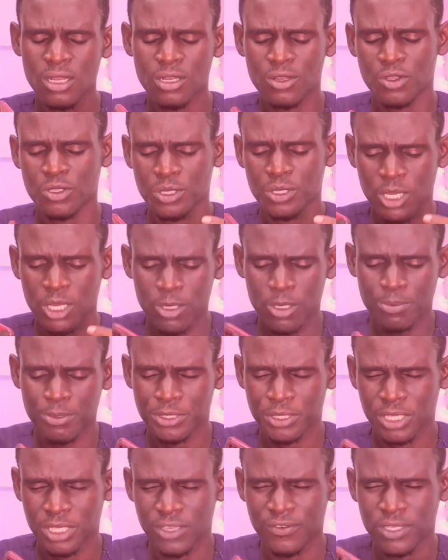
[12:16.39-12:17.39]
Lord, you help
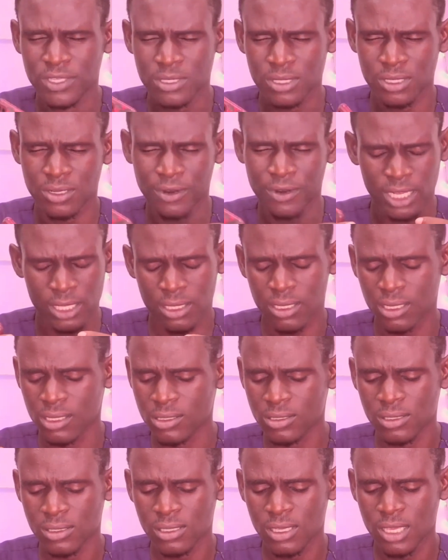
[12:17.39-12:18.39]
us to give in to the right things.